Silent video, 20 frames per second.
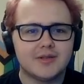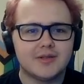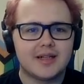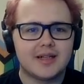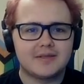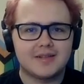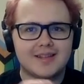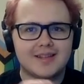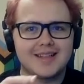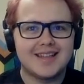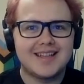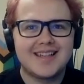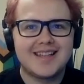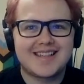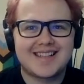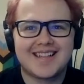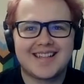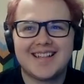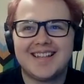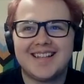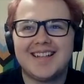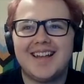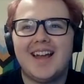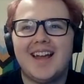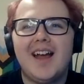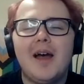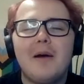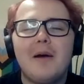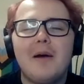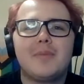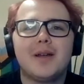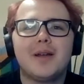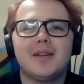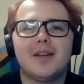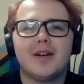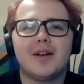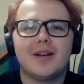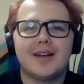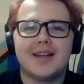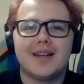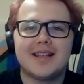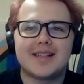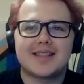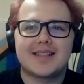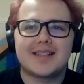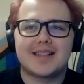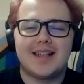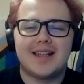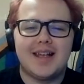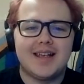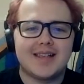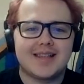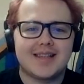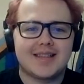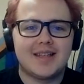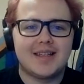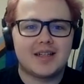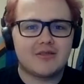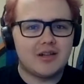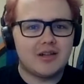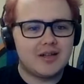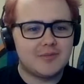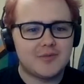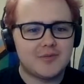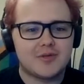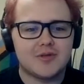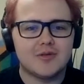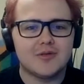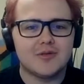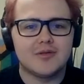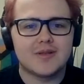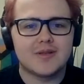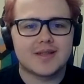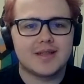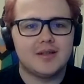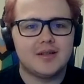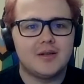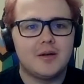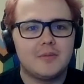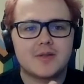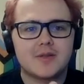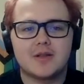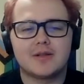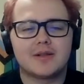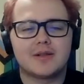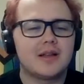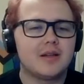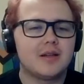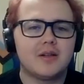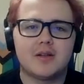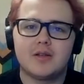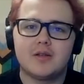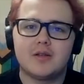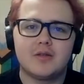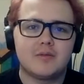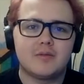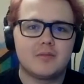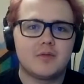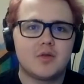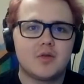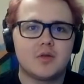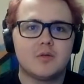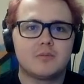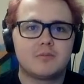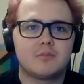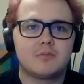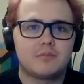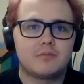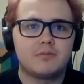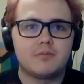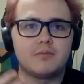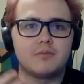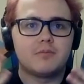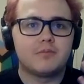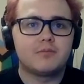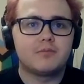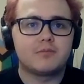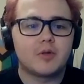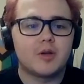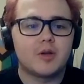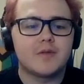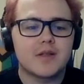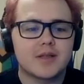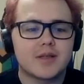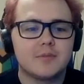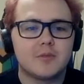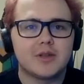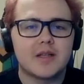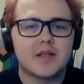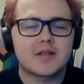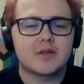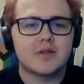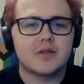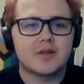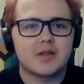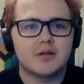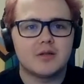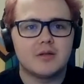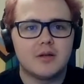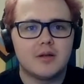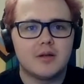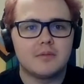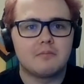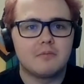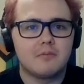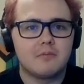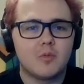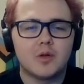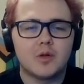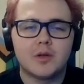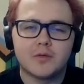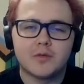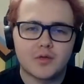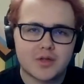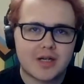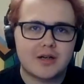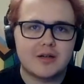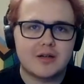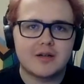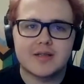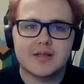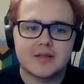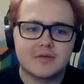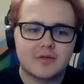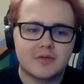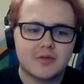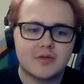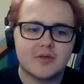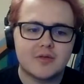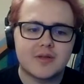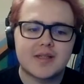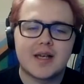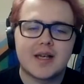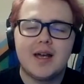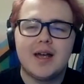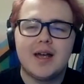after this. But no, it's an incredible cause, and I'm so glad like your profits are more or less going to a wonderful charity, of course.